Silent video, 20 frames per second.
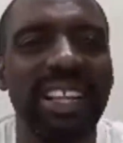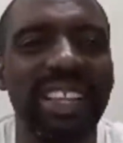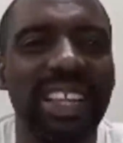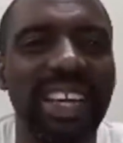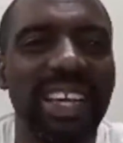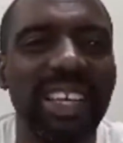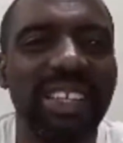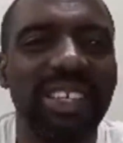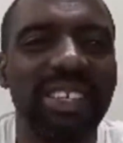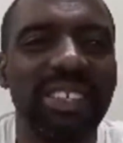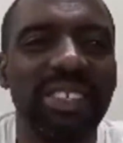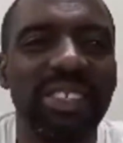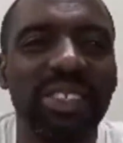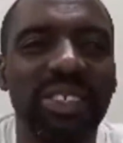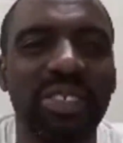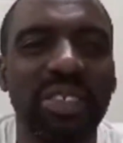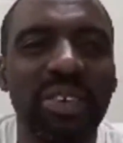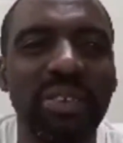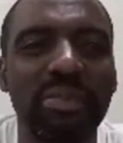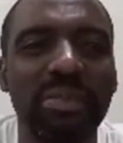Thank you
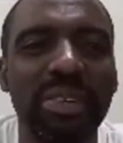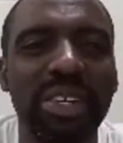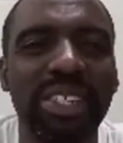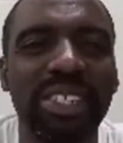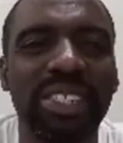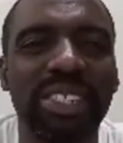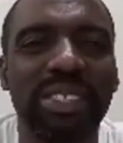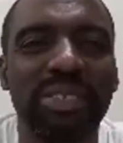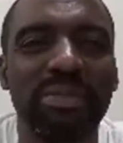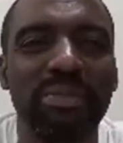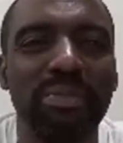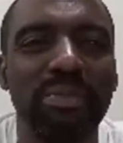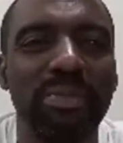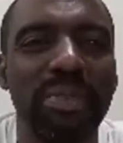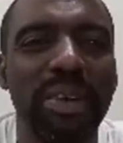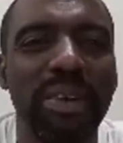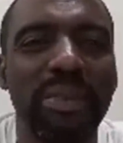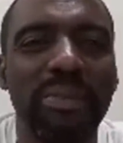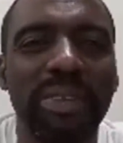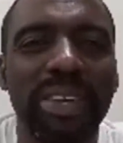so much,
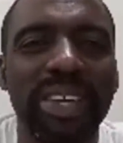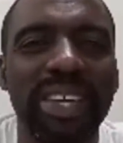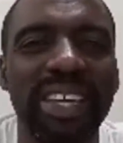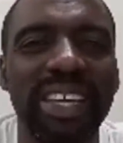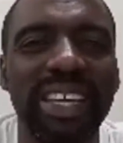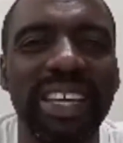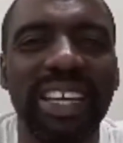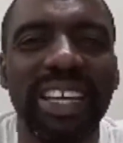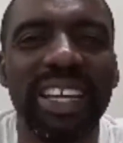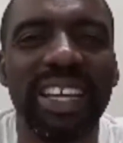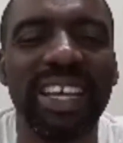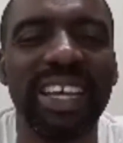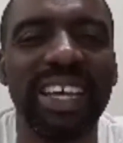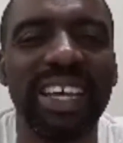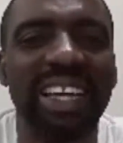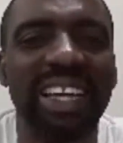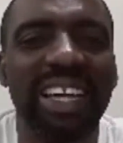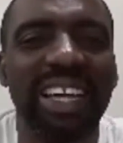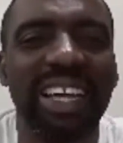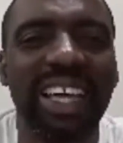Mommy
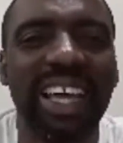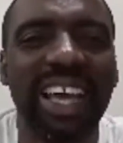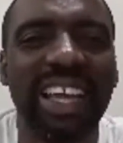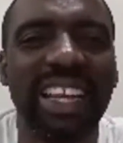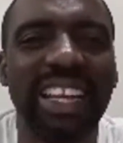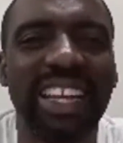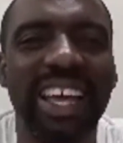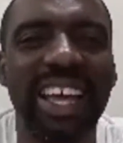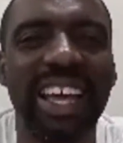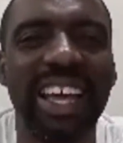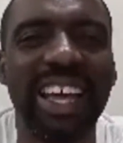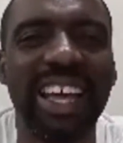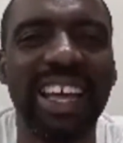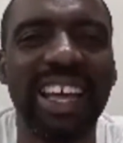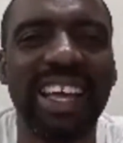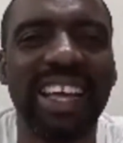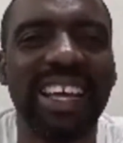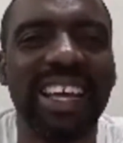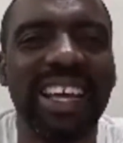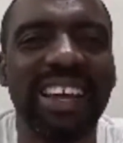
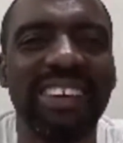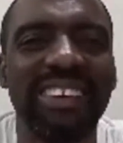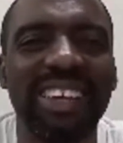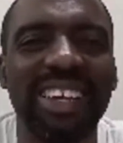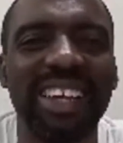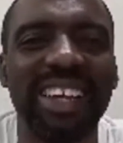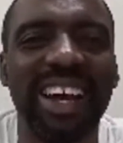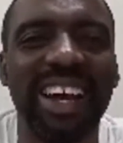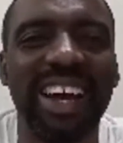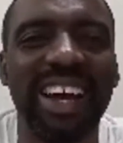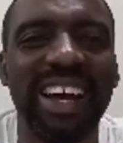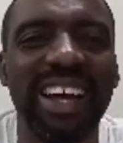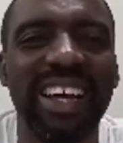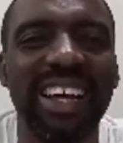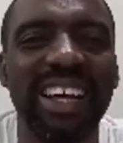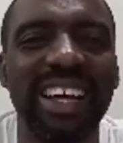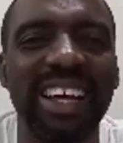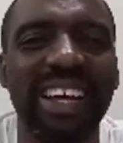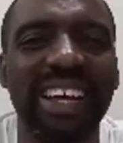Kene, Erica,